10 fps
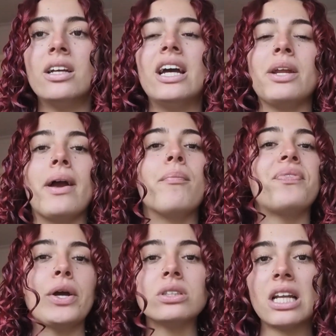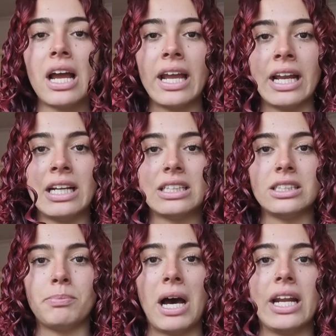Anyway, they all start hanging out at
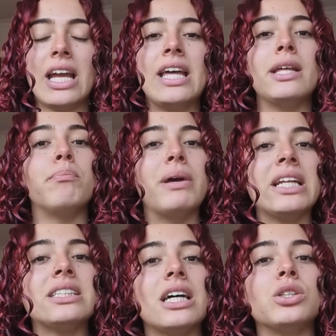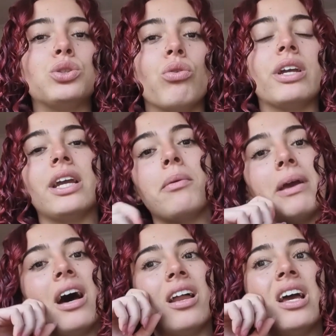this party and then Betty starts talking
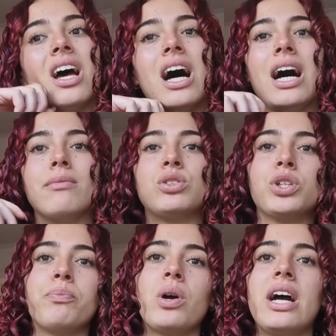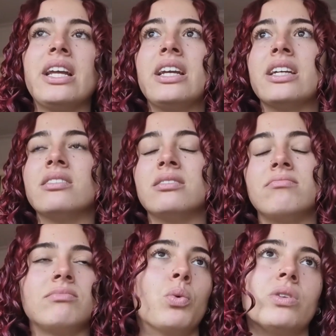about script writing and
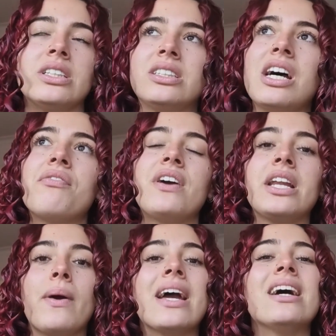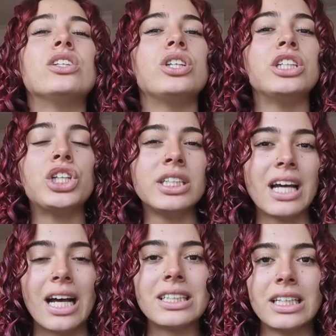all this stuff. Anyway, so then she's
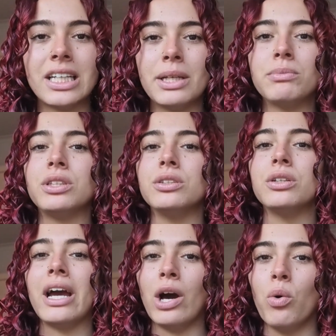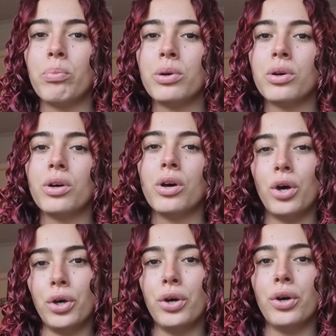asking him to help
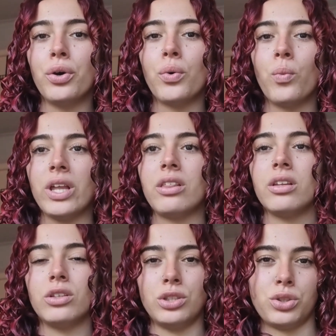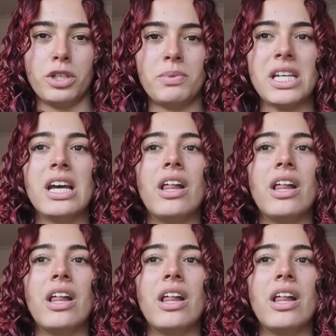her with the scripts.